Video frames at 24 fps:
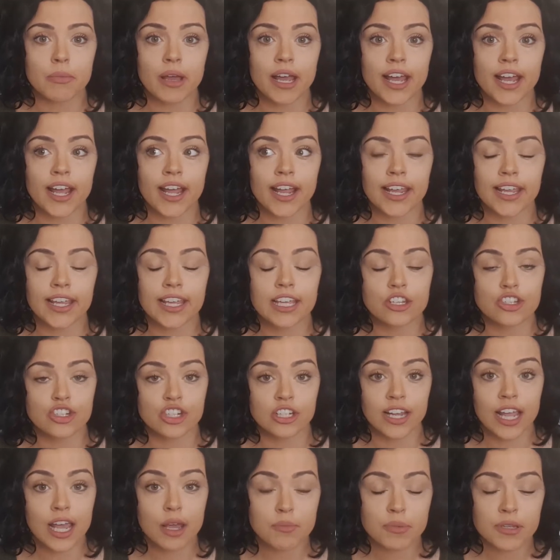my
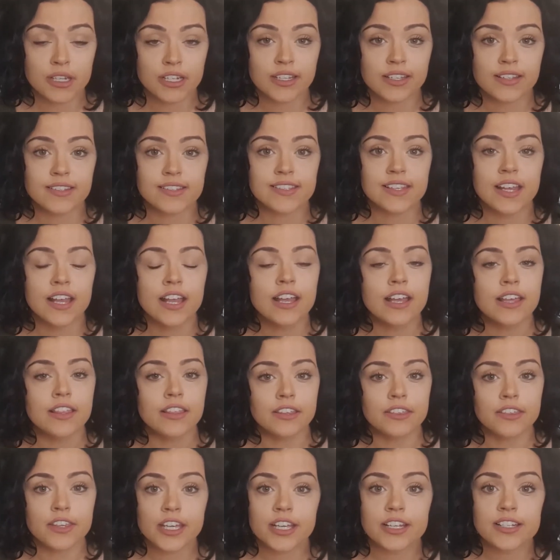kitchen cabinets.
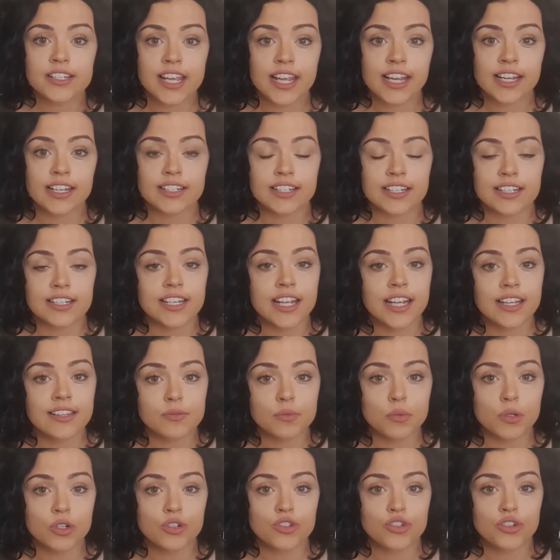The third day, I did
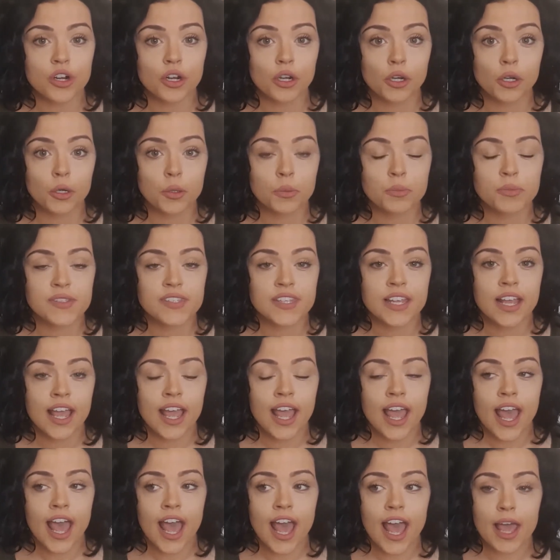Ted's wardrobes,
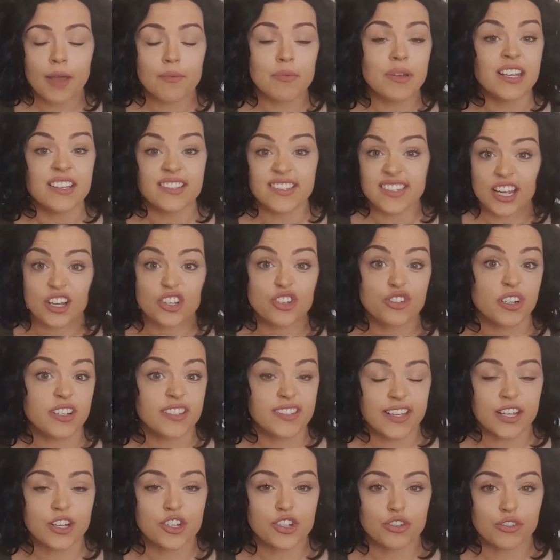etc,
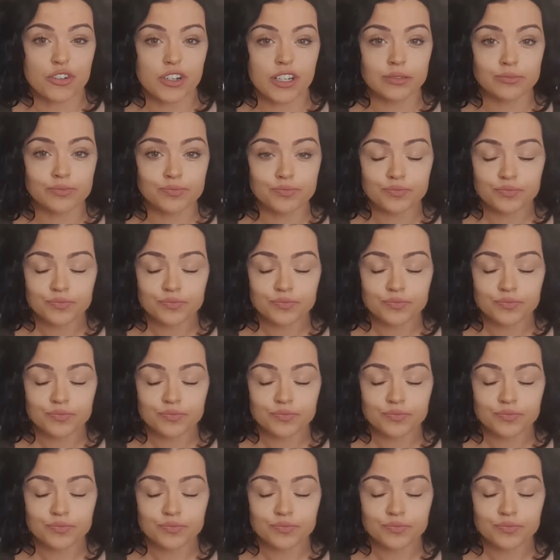etc.